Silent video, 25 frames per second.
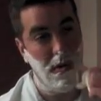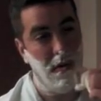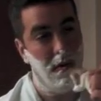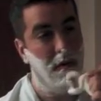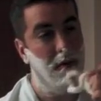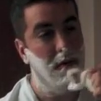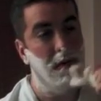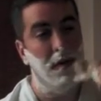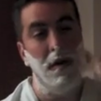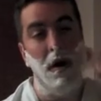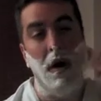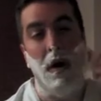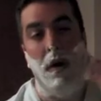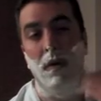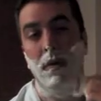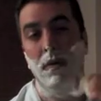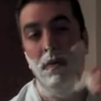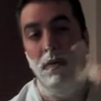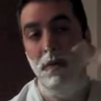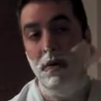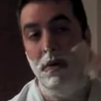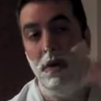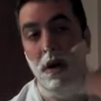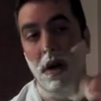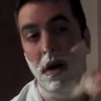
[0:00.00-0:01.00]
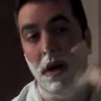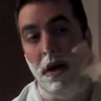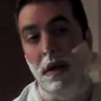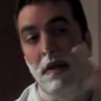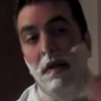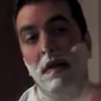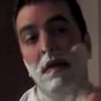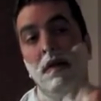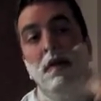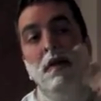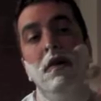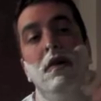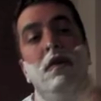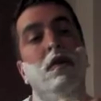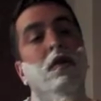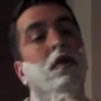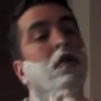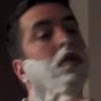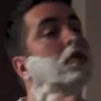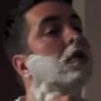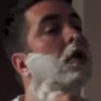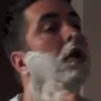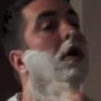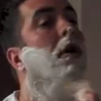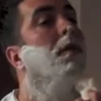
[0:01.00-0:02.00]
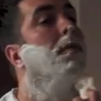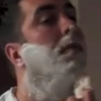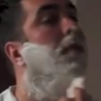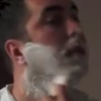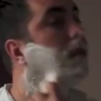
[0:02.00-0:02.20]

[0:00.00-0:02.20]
So we're talking seriously sharp.